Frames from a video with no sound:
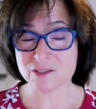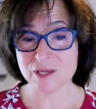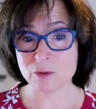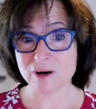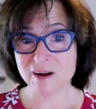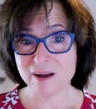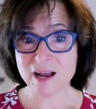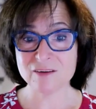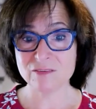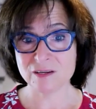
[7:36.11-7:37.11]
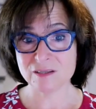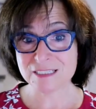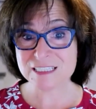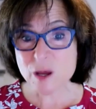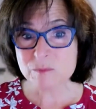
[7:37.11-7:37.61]
So they were kind of a
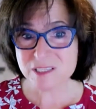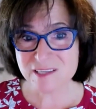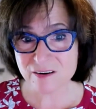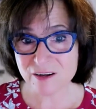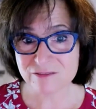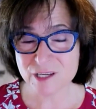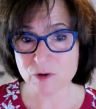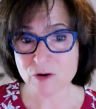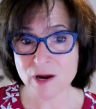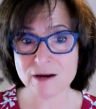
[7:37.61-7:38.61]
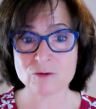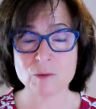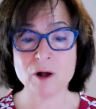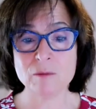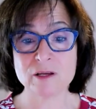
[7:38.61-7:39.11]
subset of Democratic
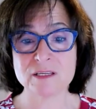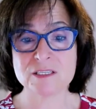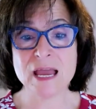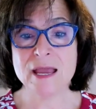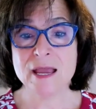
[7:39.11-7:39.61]
Republicans,